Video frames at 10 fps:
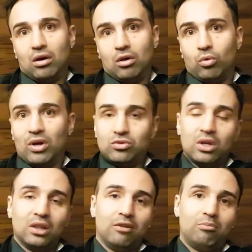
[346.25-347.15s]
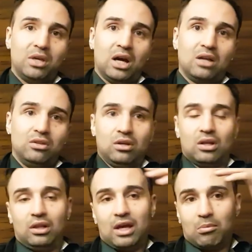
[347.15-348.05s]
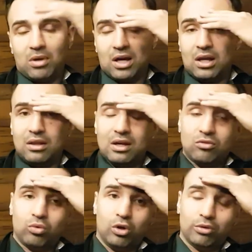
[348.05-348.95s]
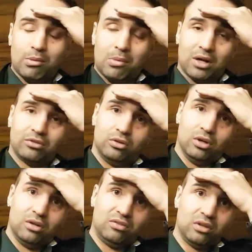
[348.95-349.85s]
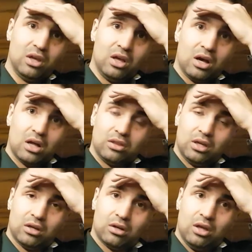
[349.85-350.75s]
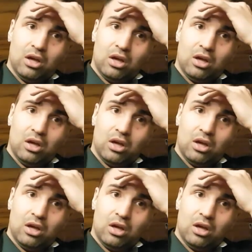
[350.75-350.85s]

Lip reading: Otherwise, you get left behind and you're going to lag behind. And that's what Ultimate Boxer does. I think